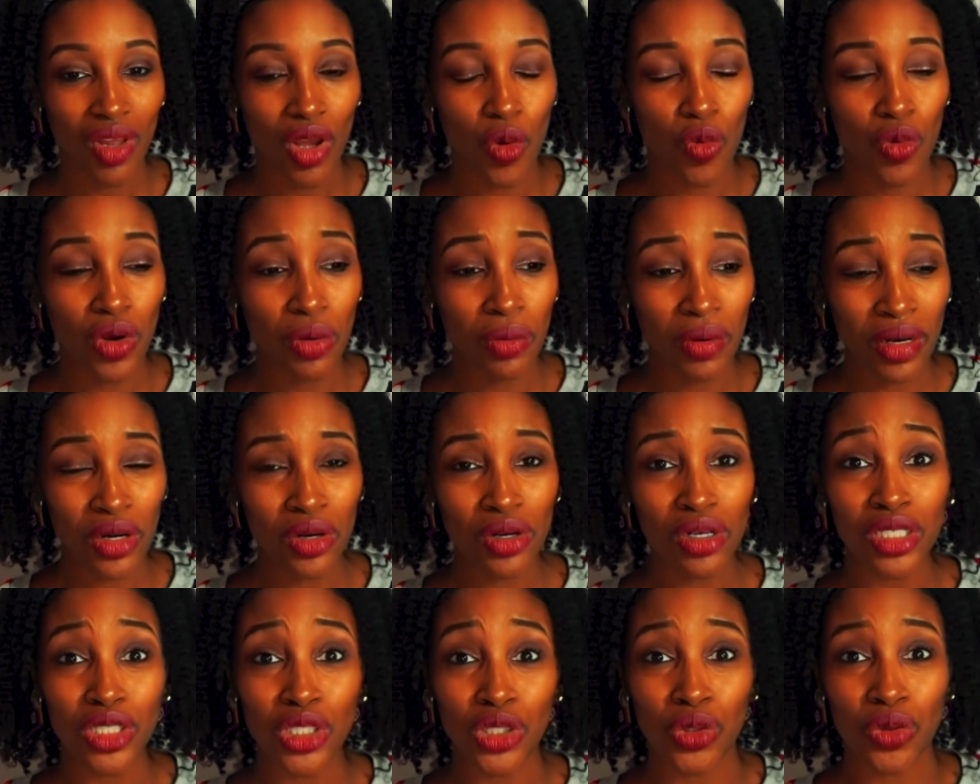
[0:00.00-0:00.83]

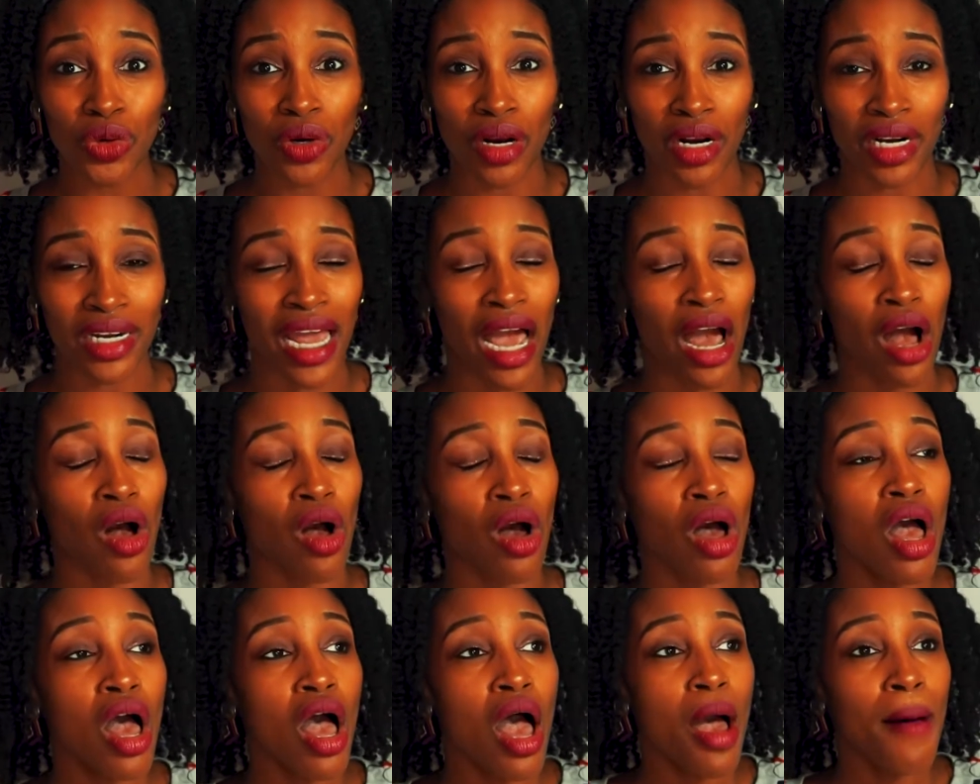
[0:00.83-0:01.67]
on a tour.
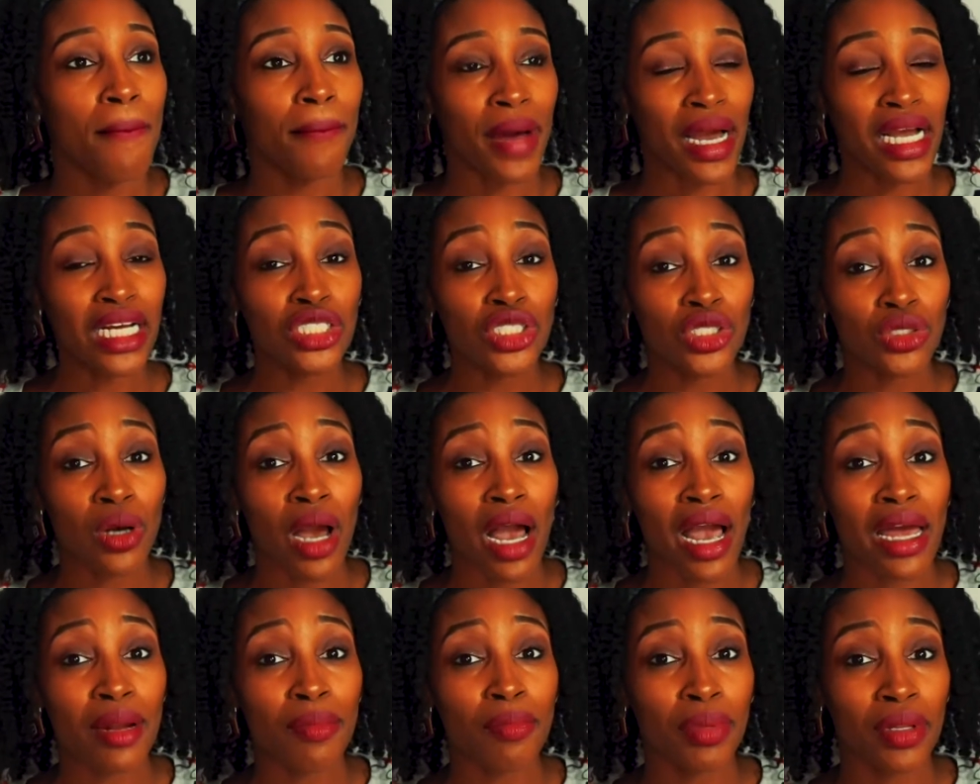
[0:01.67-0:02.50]
Now, mind you, I
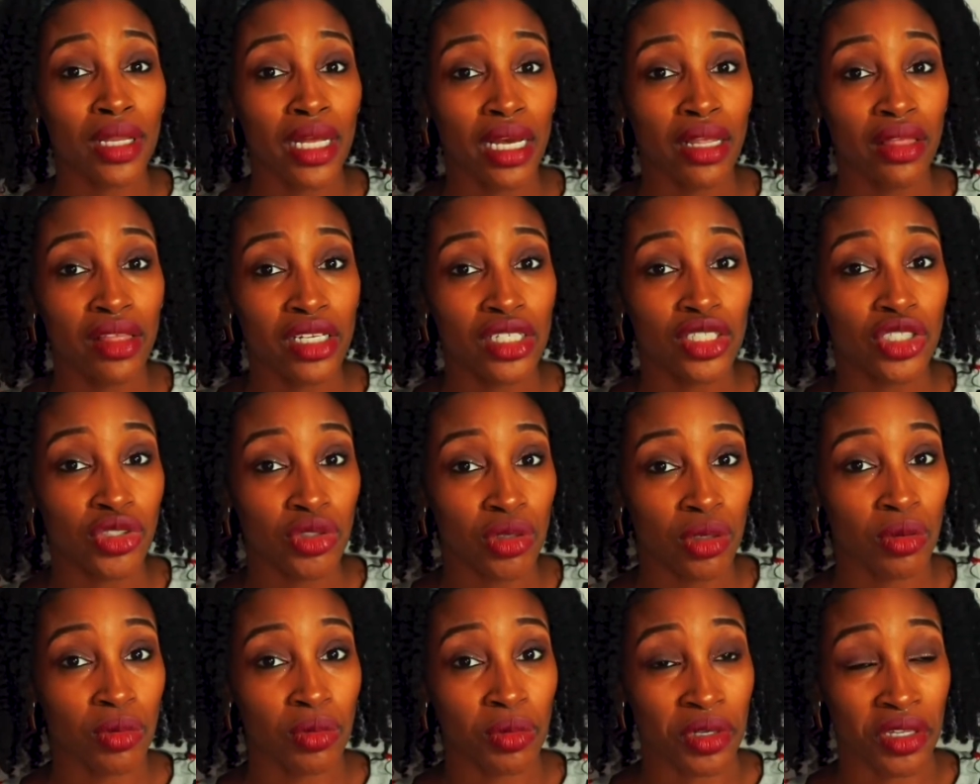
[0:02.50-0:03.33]
had planned this
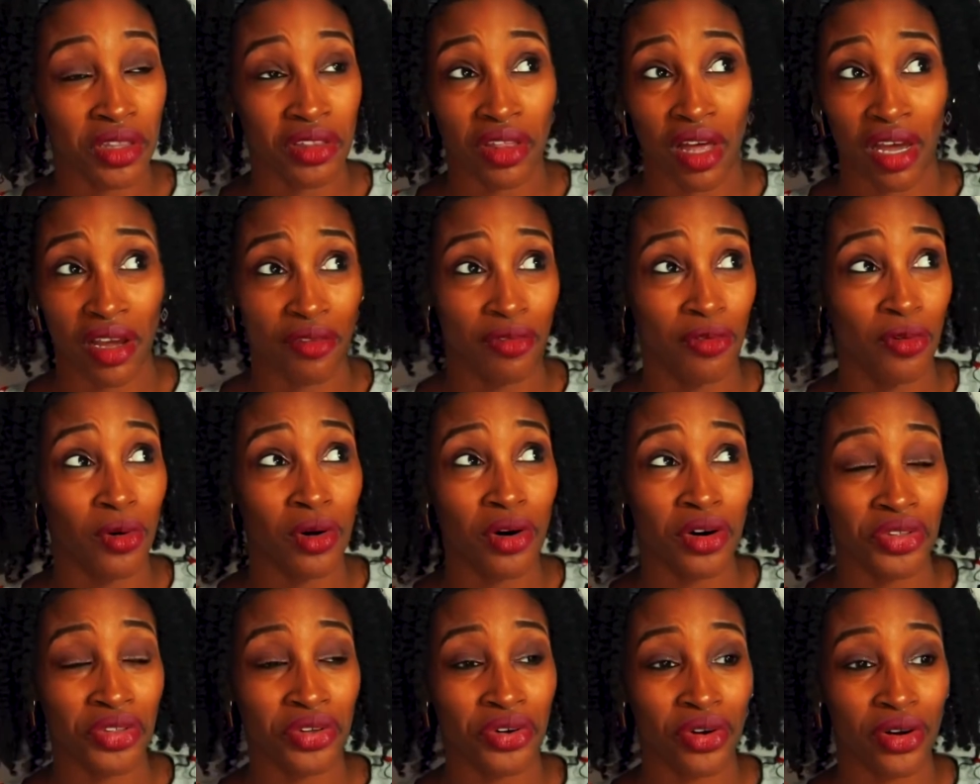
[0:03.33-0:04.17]
trip with like
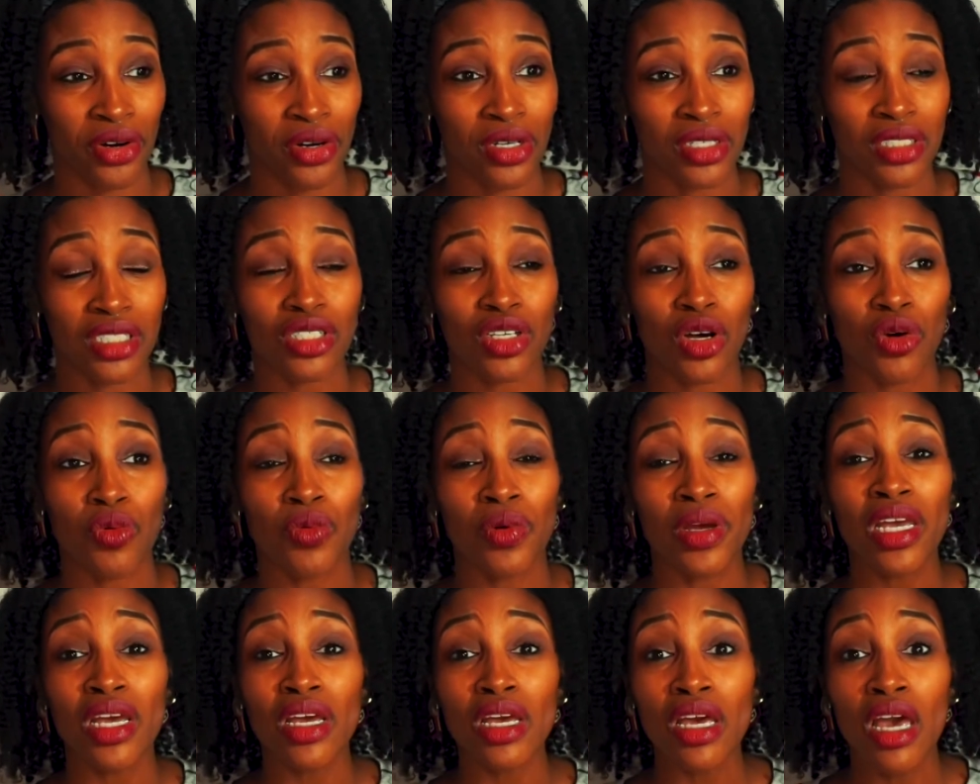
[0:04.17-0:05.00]
4 other girls. So
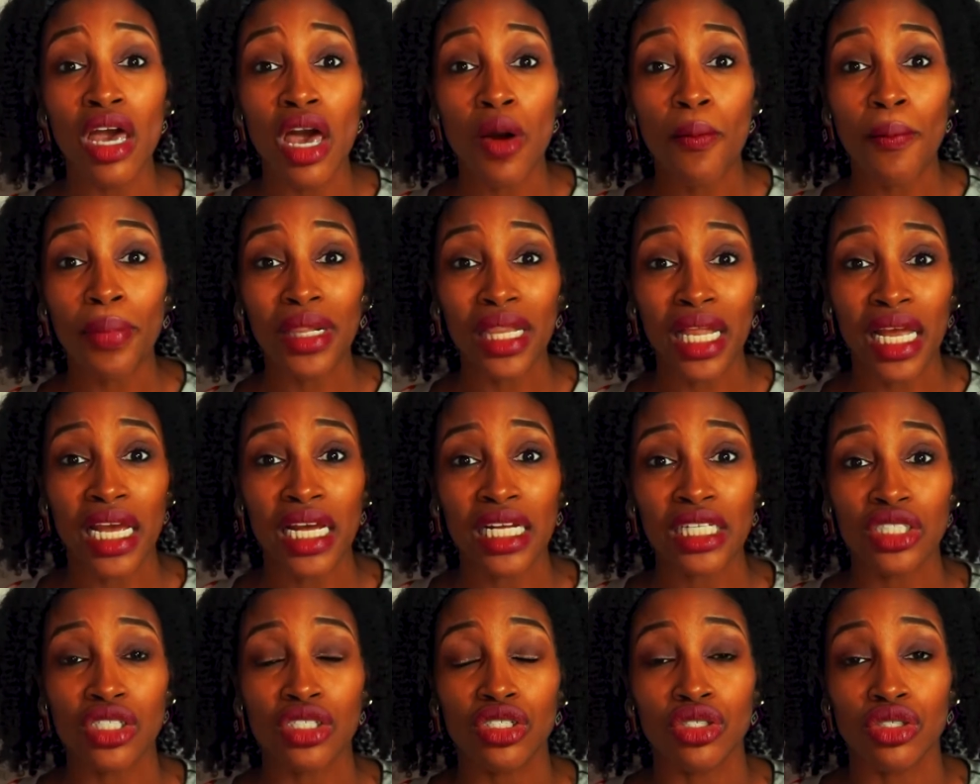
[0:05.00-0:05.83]
we
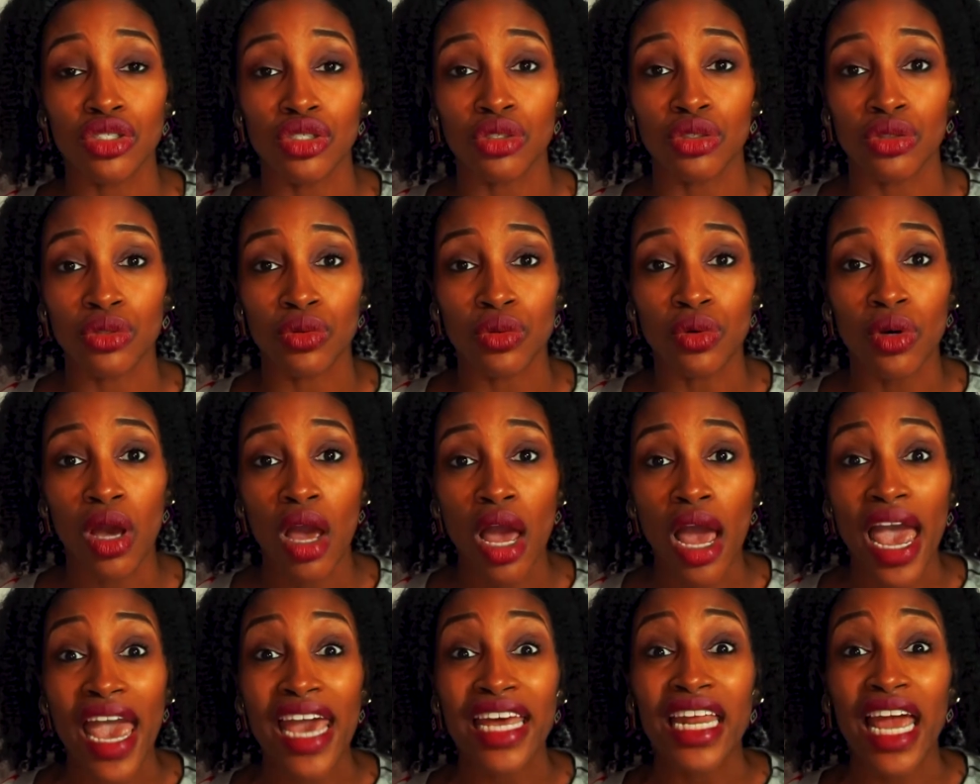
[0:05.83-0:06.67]
planned to do
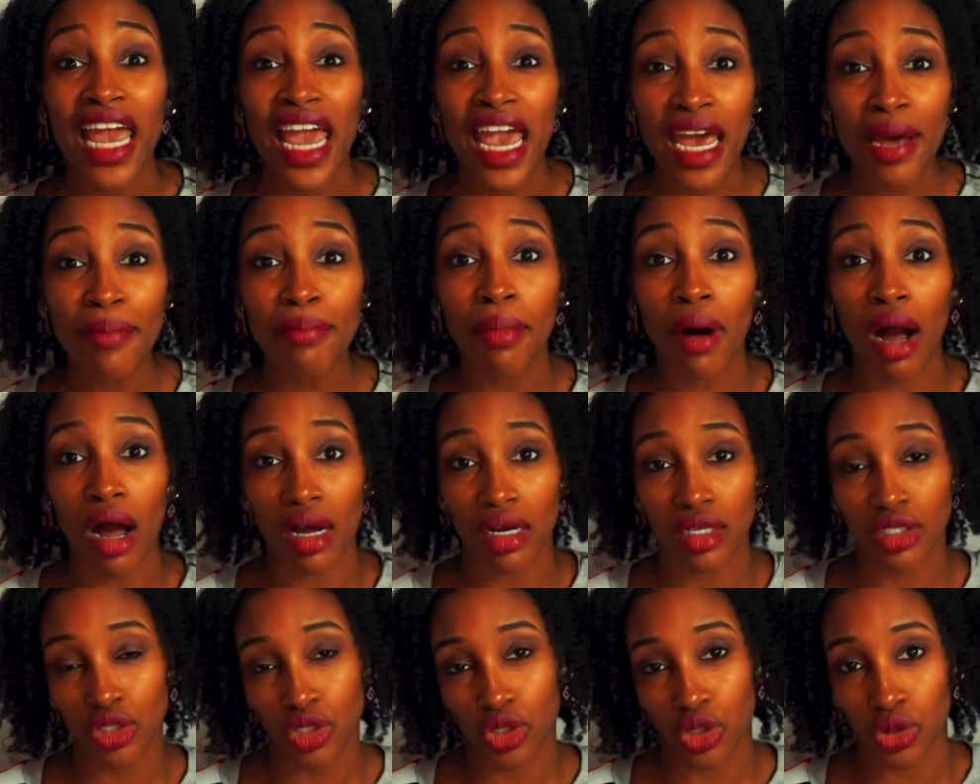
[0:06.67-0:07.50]
an
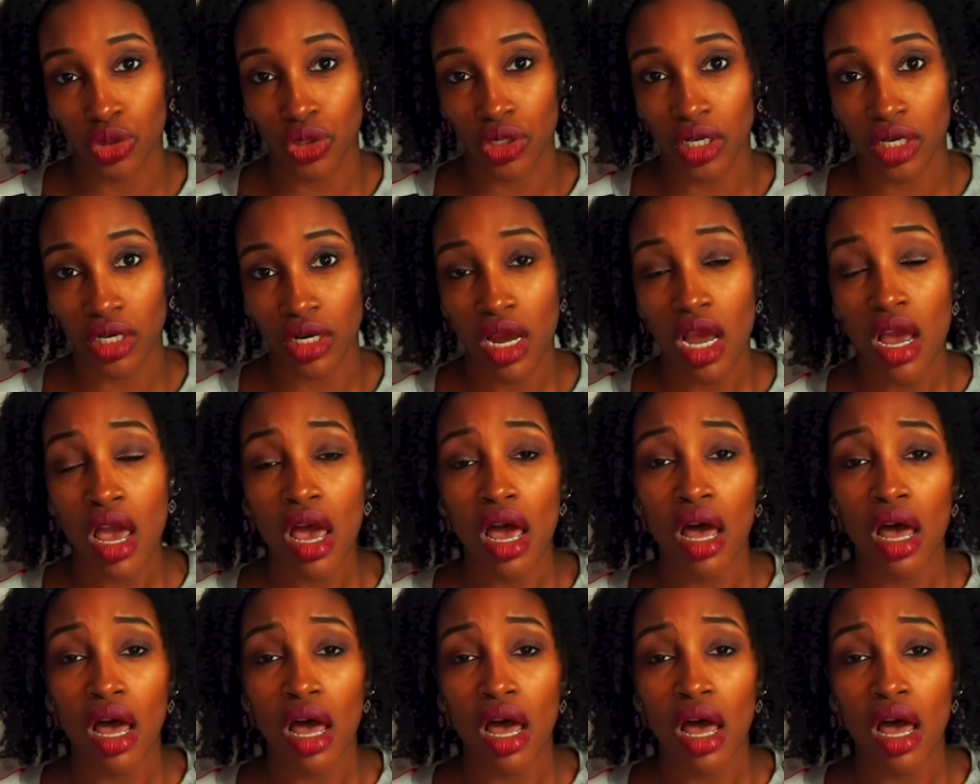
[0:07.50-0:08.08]
hanbok tour.